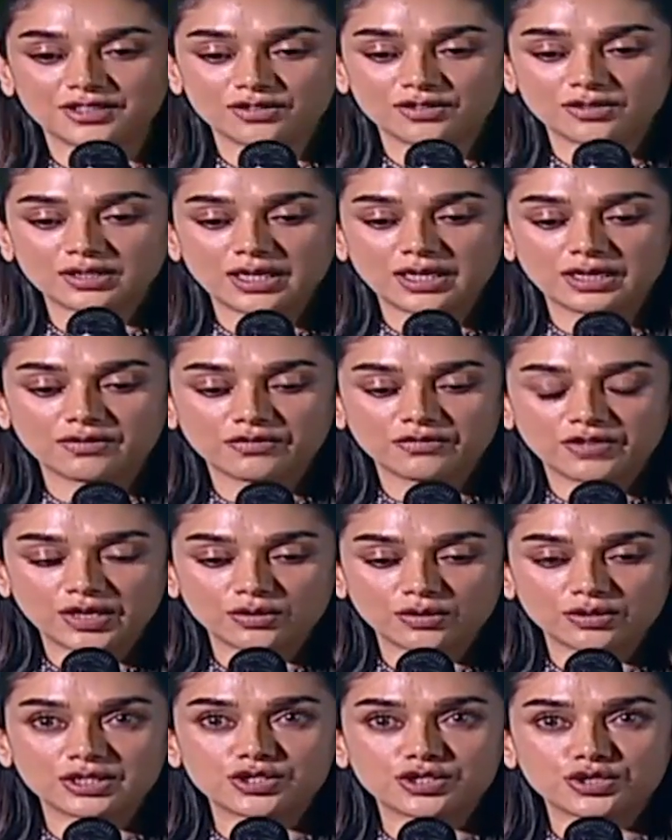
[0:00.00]
you know, that
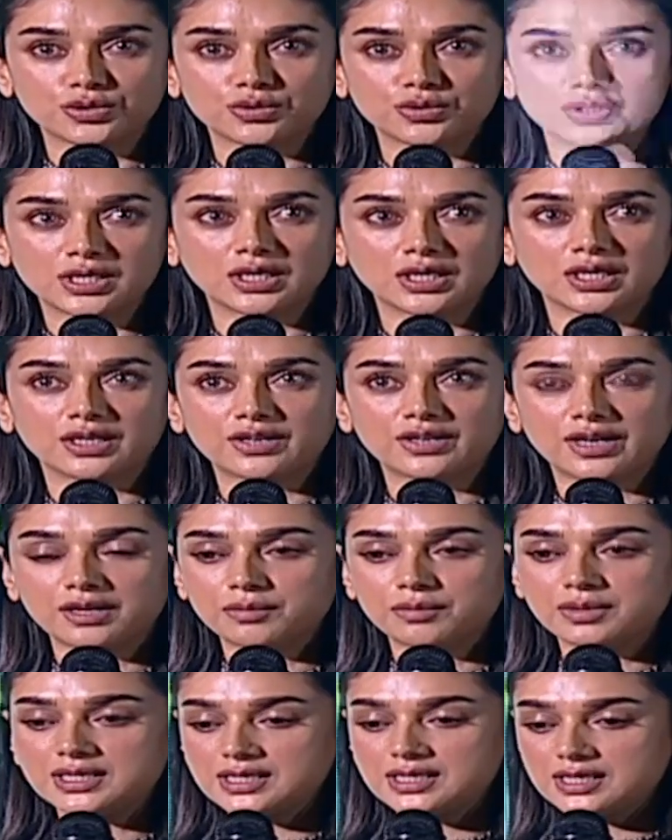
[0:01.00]
Varun is choosing
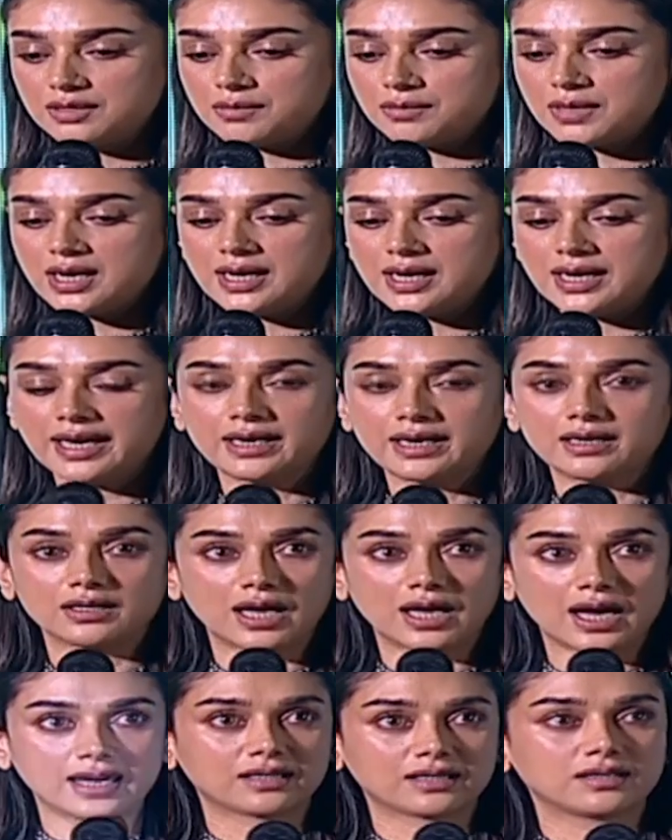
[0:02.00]
incredible cinema and
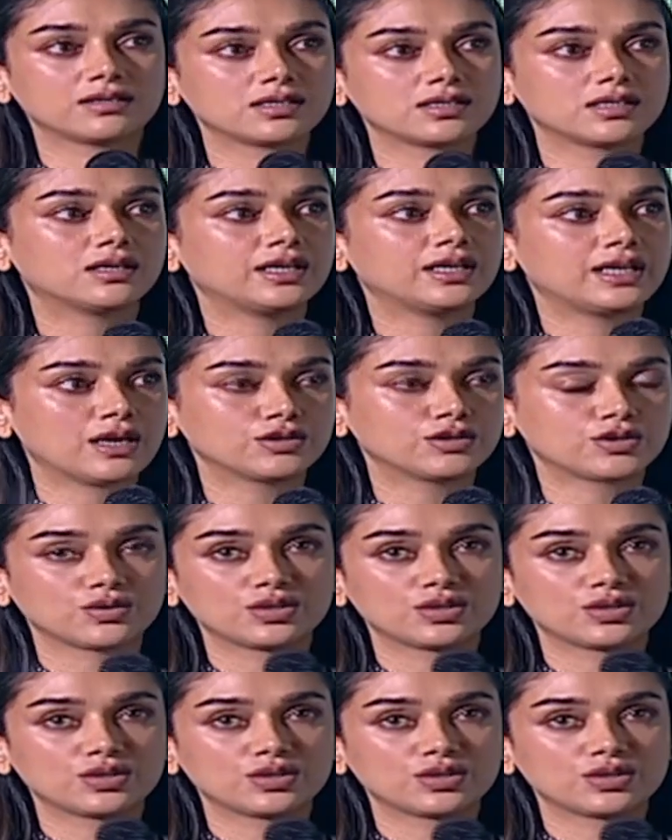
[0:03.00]
actors here are now